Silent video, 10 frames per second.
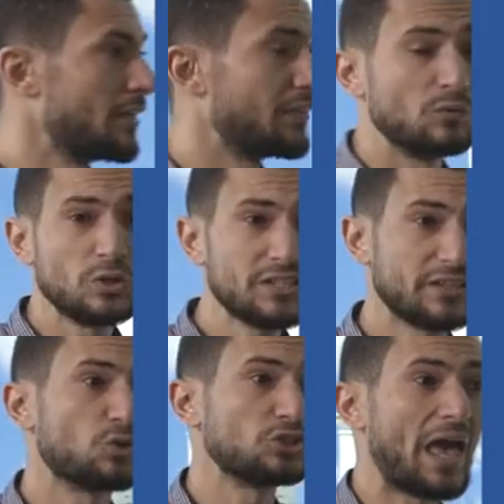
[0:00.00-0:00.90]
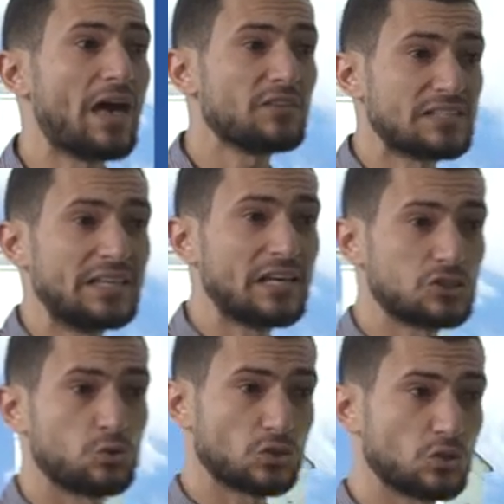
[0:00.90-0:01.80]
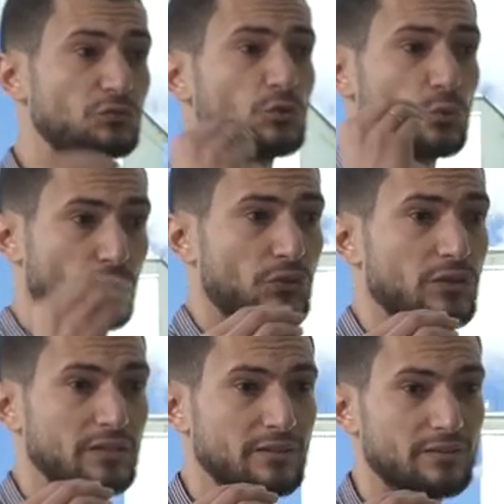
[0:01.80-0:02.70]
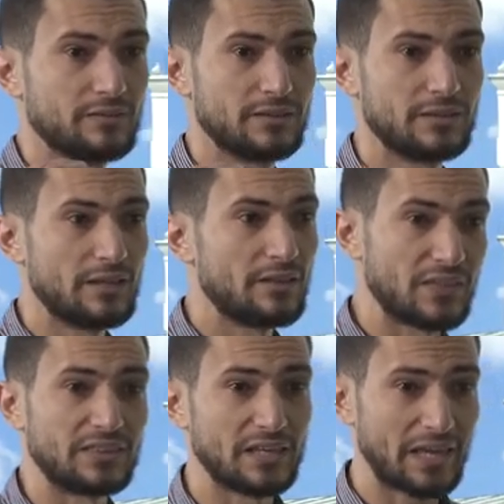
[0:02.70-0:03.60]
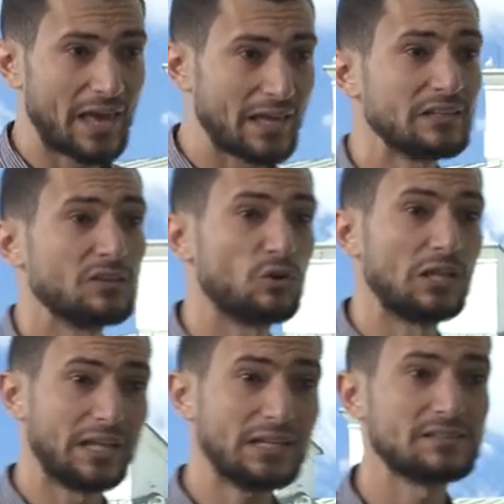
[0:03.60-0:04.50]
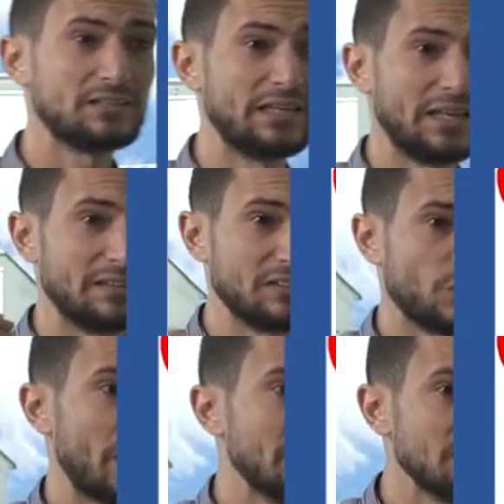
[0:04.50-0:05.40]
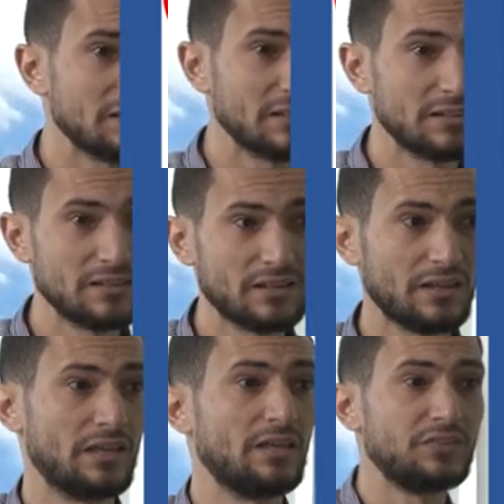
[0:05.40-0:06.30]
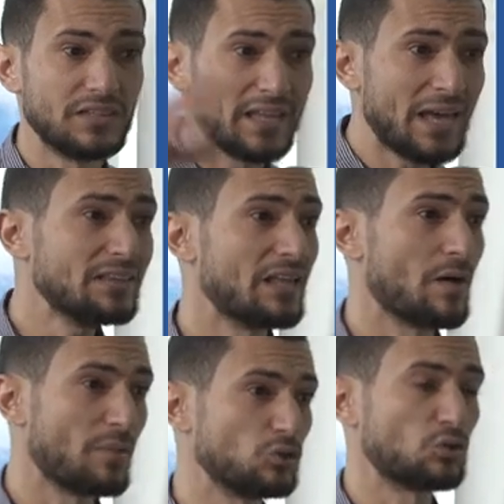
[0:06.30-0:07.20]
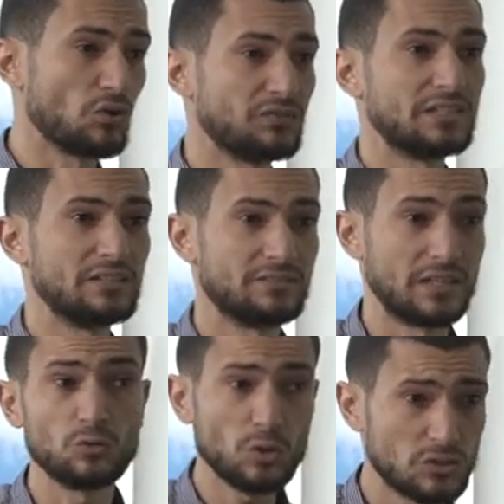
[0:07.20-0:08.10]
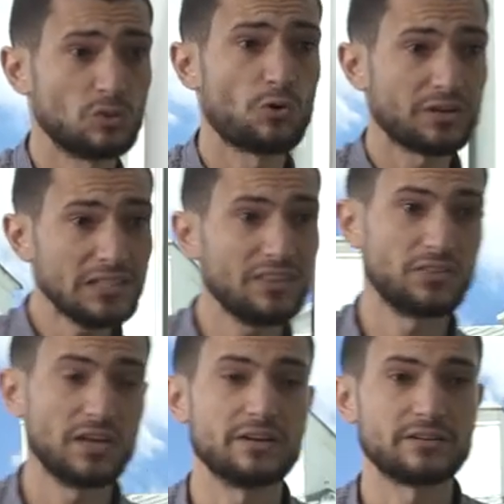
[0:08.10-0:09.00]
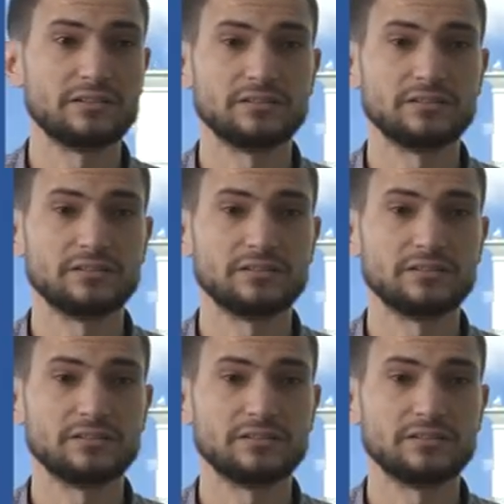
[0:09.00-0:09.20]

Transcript: They wish they could have a single source of truth that they can collect, integrate the data about COVID that is already there.